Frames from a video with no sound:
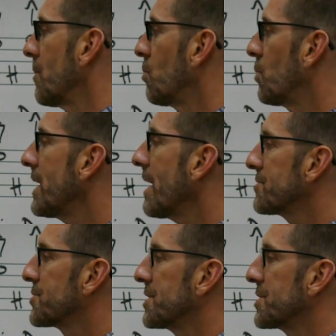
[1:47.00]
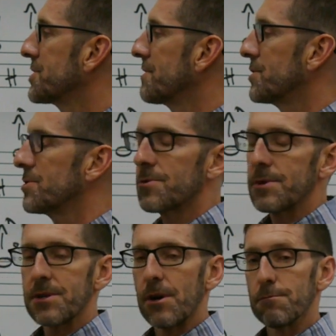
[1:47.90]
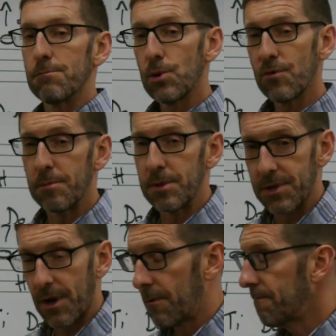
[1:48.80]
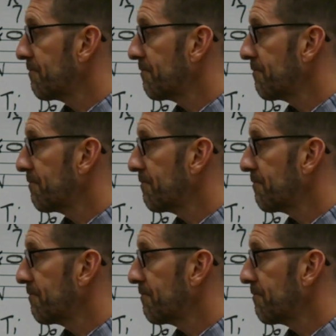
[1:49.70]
we have a tradition of using what's called movable do.